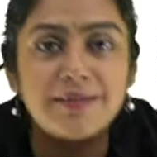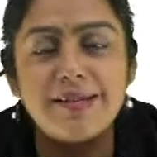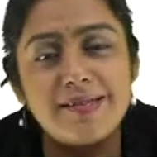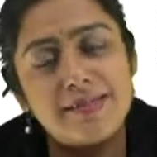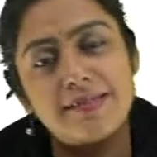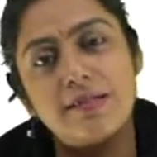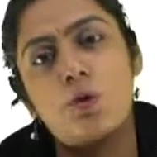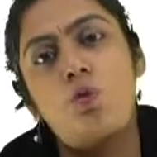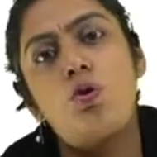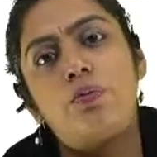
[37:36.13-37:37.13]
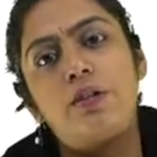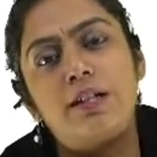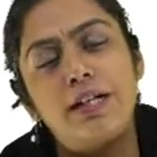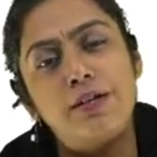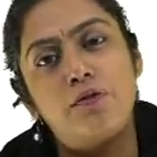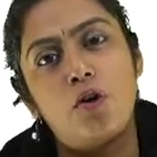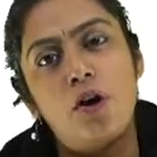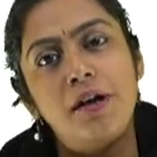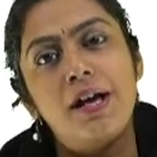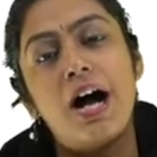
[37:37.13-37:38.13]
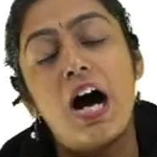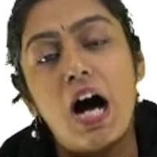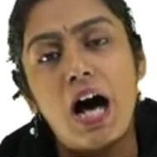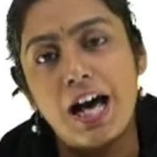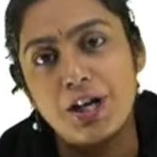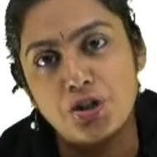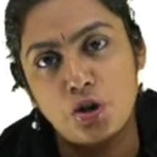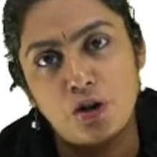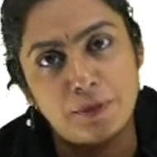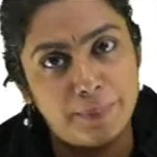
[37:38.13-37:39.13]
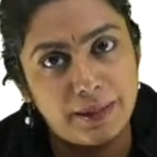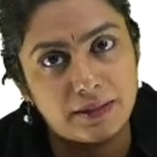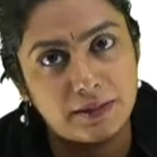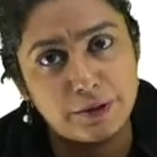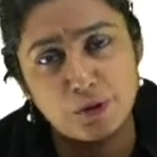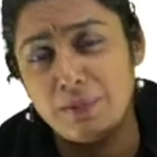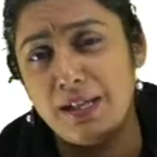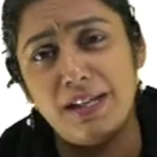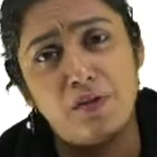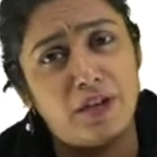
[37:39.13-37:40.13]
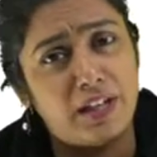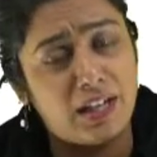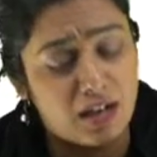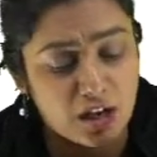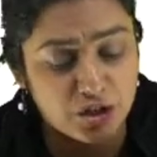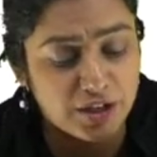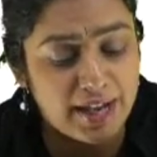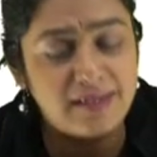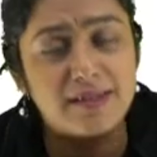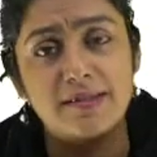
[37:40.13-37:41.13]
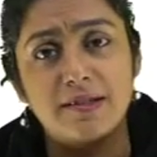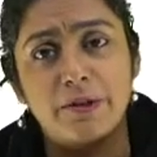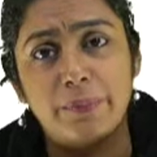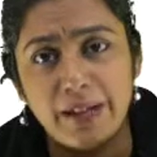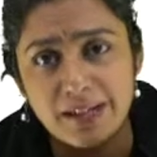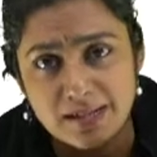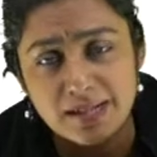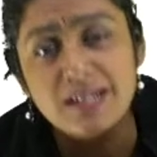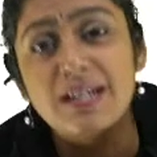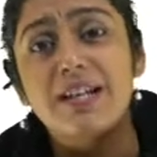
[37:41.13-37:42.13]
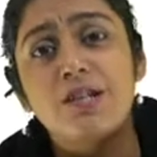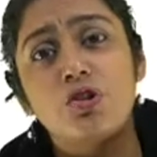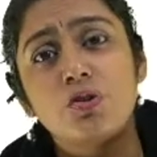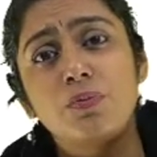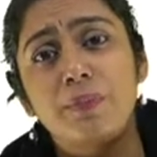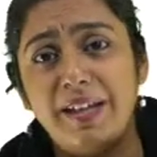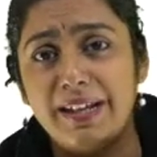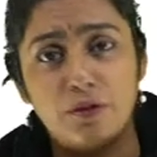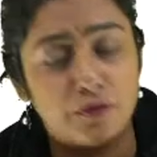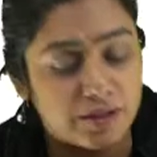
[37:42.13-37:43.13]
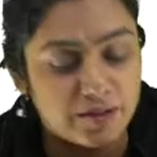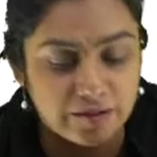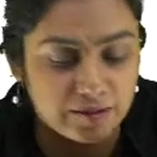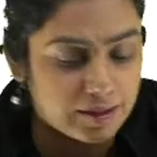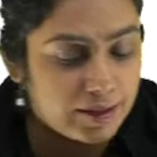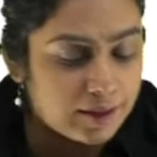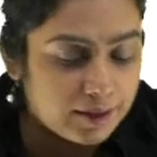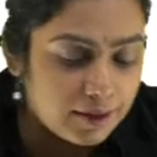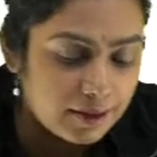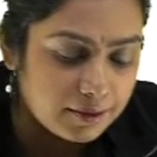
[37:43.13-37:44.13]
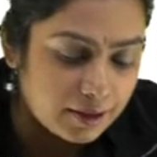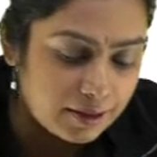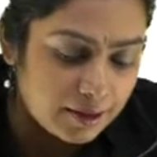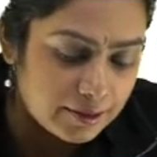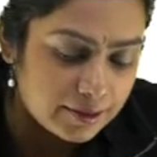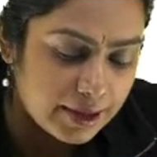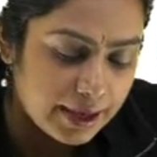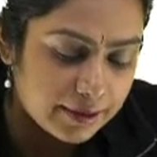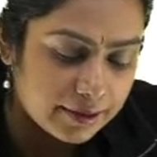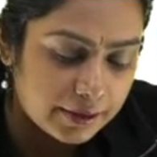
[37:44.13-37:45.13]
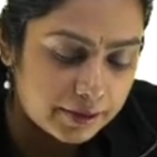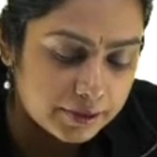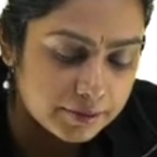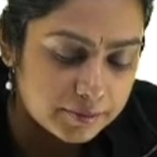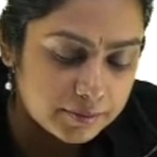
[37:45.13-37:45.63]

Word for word: This is the root word for harsh or bitter, to make it very harsh. Exacerbate is to make it worse, correct? Then there is acrid.